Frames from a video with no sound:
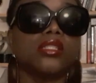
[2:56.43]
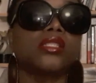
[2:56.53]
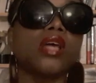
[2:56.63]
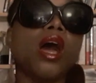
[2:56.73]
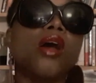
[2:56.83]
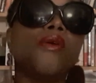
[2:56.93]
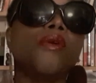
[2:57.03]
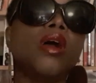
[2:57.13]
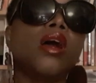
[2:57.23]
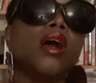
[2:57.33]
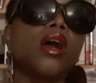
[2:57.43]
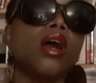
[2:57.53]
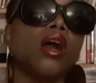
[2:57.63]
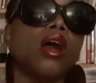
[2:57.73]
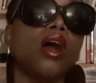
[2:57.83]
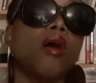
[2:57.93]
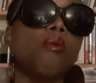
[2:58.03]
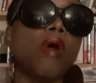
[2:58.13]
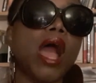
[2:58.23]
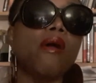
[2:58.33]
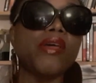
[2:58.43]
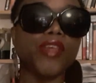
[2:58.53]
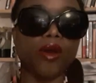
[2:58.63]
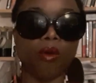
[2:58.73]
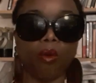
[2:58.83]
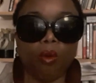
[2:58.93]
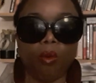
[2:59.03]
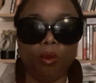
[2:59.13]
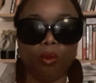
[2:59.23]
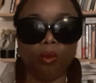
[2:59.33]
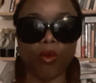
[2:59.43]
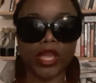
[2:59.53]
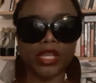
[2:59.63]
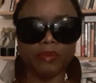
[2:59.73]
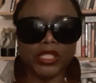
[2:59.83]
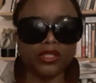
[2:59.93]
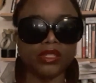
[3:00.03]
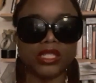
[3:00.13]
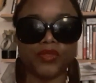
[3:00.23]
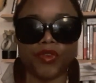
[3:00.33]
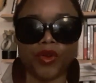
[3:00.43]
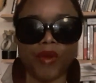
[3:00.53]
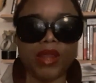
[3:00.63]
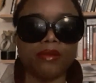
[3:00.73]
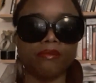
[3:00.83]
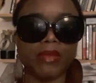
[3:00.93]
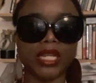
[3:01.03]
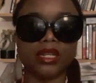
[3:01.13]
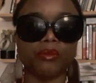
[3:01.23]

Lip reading: So, however, he'd been doing this for a great many